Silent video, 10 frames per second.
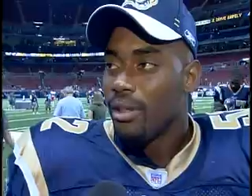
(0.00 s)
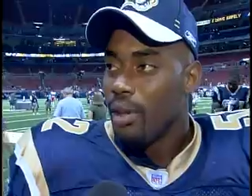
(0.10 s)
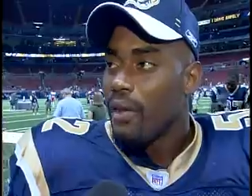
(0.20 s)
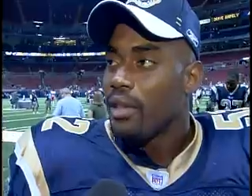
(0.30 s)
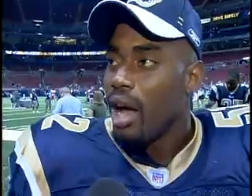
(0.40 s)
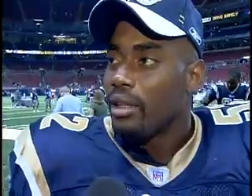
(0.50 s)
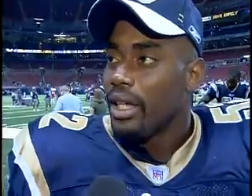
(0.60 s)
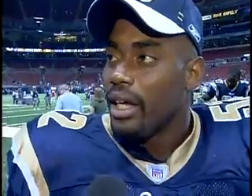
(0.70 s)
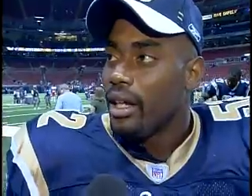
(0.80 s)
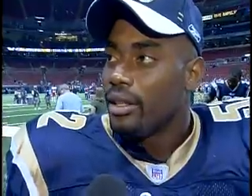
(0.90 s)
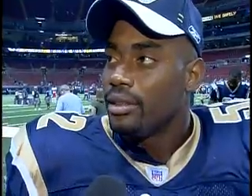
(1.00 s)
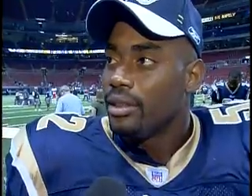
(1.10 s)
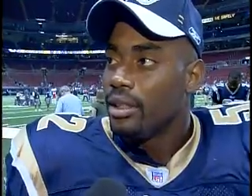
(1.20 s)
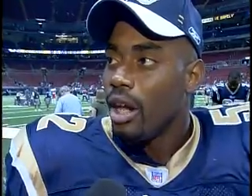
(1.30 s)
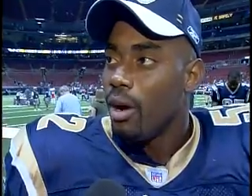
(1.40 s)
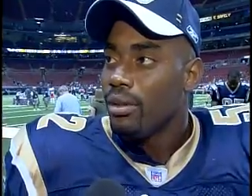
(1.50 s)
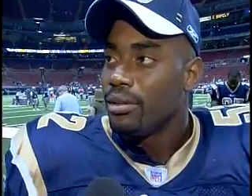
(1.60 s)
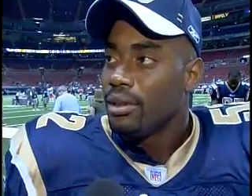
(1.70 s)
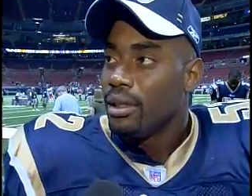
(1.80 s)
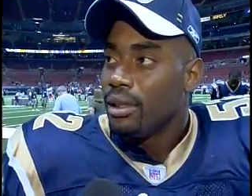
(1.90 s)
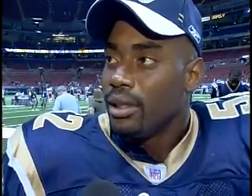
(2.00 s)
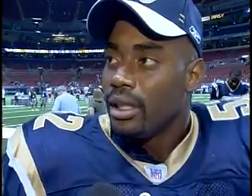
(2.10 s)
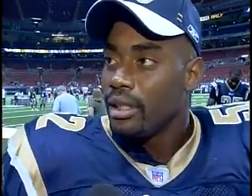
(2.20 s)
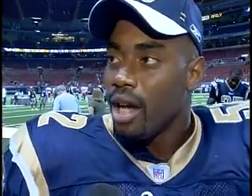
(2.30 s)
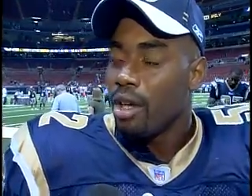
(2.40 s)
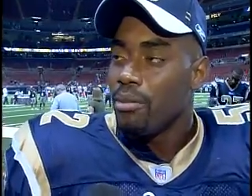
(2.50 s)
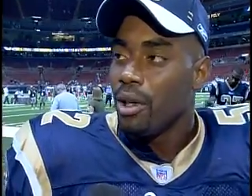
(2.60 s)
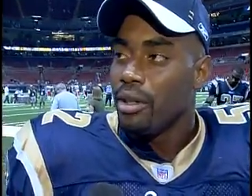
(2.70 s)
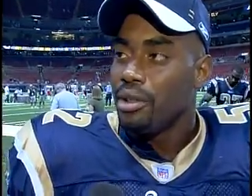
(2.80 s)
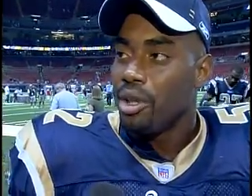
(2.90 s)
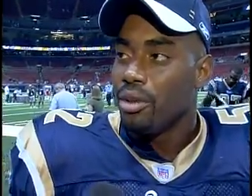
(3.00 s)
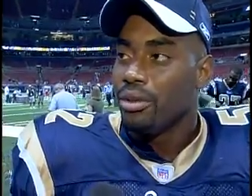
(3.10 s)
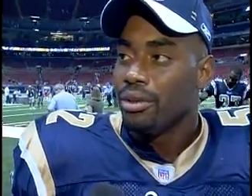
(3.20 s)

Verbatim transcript: whatever y'all need, you know, this our community too.